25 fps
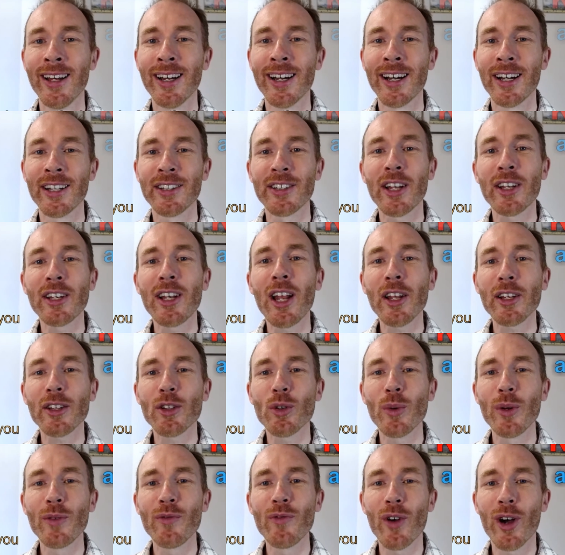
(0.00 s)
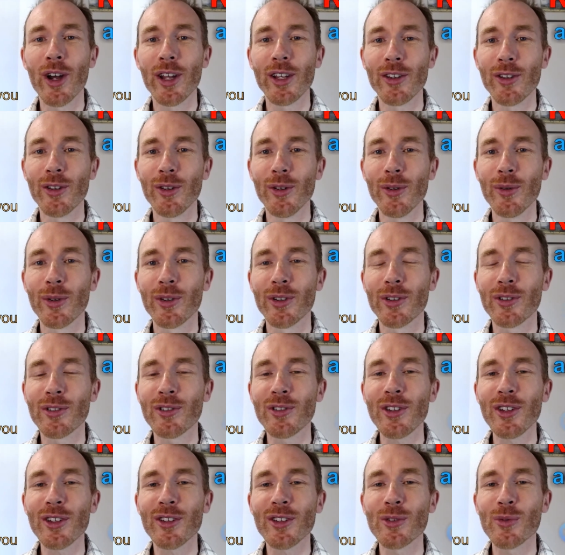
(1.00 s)
and I'd like to invite you on a
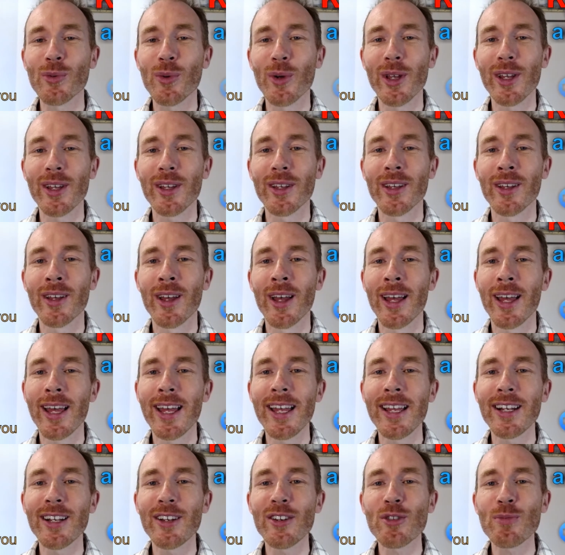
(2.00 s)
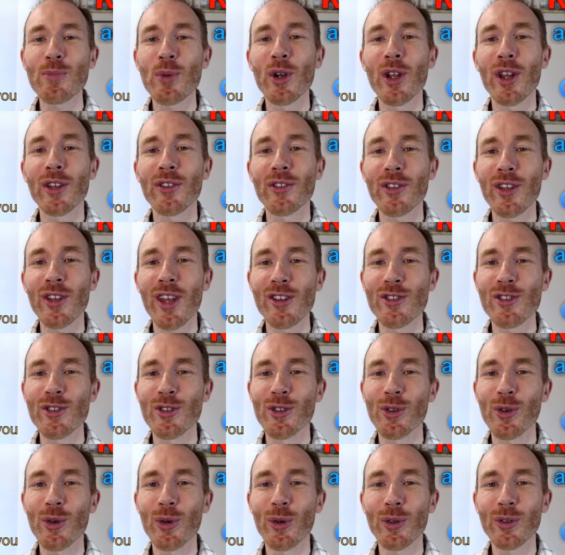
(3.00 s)
six-week English
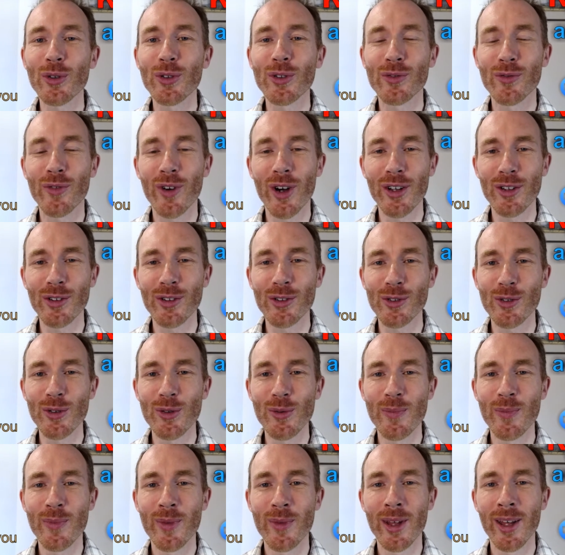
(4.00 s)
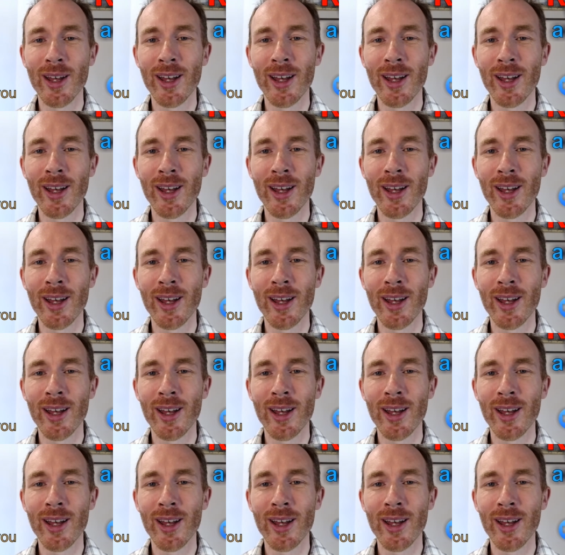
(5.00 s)
pronunciation course via Zoom.